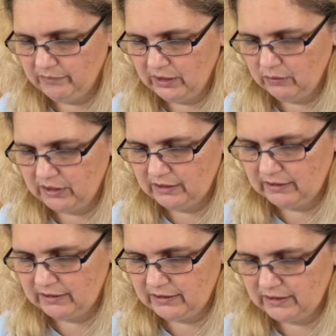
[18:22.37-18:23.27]
They were
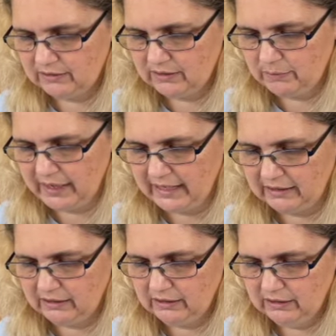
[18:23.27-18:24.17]
either down the
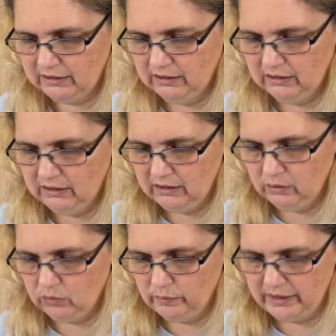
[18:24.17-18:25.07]
back,
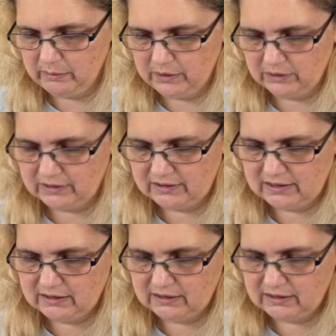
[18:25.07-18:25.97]
or maybe on the
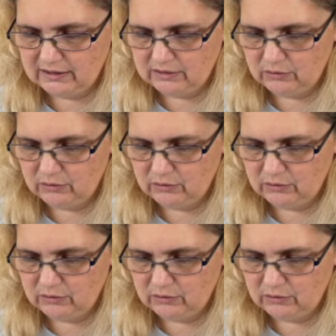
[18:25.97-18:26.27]
side,